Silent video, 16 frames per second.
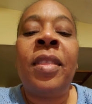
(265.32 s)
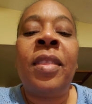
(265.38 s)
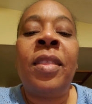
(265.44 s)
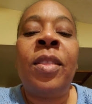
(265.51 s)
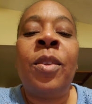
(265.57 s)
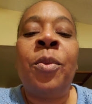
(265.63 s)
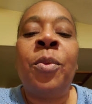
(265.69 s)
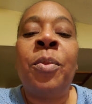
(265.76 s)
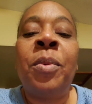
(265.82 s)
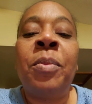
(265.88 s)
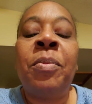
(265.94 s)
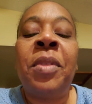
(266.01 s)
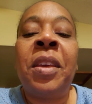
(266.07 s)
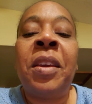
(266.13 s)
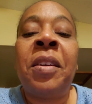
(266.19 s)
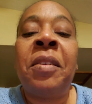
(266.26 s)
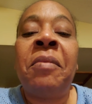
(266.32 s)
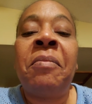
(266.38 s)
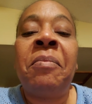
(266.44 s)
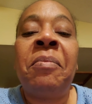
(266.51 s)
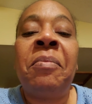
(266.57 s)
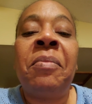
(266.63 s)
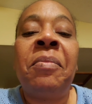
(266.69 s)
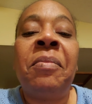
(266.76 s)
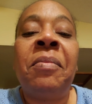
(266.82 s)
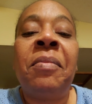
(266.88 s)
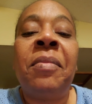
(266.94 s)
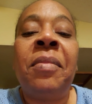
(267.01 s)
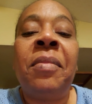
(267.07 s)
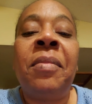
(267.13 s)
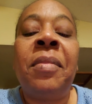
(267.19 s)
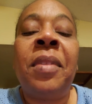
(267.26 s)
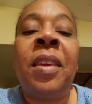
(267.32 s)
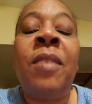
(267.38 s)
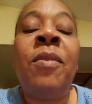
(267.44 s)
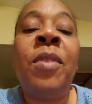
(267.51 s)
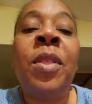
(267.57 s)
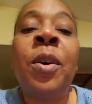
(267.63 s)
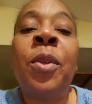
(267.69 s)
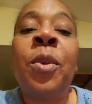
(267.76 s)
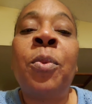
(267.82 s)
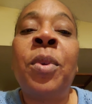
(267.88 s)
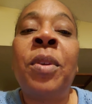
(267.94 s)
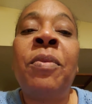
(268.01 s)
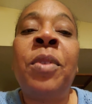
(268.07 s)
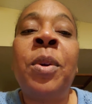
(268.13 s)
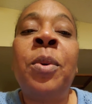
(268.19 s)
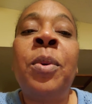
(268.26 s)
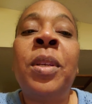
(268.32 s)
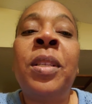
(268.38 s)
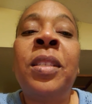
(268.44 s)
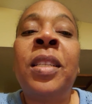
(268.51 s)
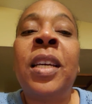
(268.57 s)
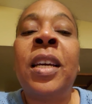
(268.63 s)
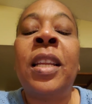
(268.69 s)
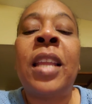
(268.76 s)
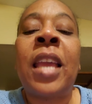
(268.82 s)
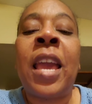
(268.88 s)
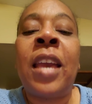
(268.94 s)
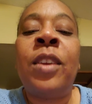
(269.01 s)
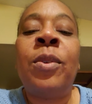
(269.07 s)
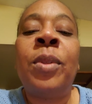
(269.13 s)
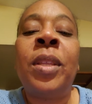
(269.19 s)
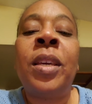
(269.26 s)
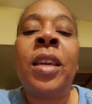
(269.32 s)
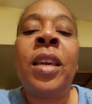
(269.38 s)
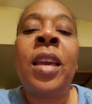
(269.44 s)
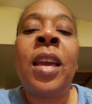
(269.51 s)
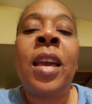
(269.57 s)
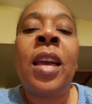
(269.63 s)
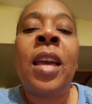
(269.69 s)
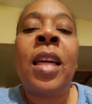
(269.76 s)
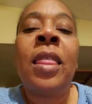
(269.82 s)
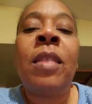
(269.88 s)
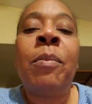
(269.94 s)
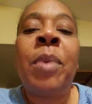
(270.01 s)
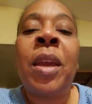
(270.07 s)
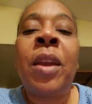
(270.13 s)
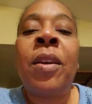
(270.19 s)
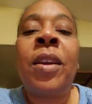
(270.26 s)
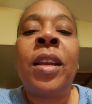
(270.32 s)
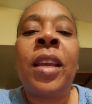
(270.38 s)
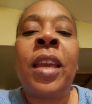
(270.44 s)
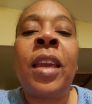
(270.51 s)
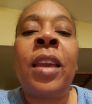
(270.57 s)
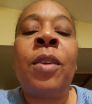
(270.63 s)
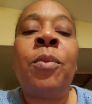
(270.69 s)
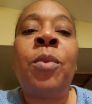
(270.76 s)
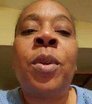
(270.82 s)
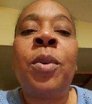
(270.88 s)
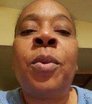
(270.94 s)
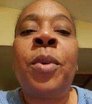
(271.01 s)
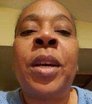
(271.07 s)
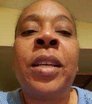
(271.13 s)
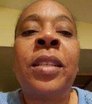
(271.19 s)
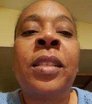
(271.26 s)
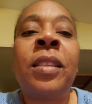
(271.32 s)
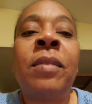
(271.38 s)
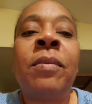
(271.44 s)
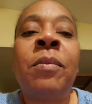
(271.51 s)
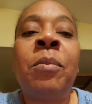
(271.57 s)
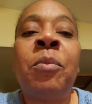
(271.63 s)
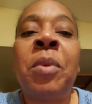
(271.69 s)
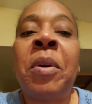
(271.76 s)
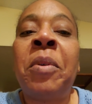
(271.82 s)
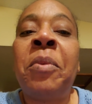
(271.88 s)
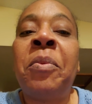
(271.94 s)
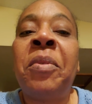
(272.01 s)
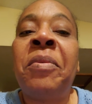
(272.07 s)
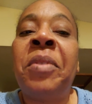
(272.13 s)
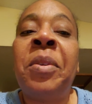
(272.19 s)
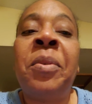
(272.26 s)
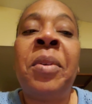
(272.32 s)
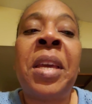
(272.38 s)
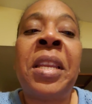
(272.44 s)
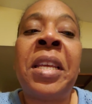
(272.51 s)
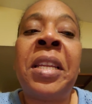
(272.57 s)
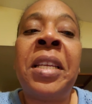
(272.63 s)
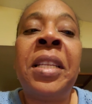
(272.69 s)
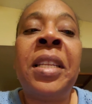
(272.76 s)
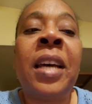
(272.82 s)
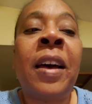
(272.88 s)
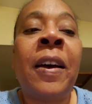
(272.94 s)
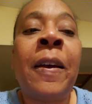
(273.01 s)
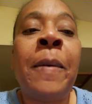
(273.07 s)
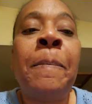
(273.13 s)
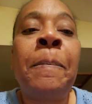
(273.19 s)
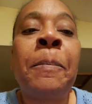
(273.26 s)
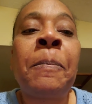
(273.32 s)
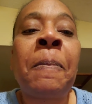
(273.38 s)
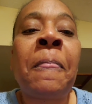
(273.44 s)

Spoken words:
There, even though the review is done annually, the parent can request a review at any time.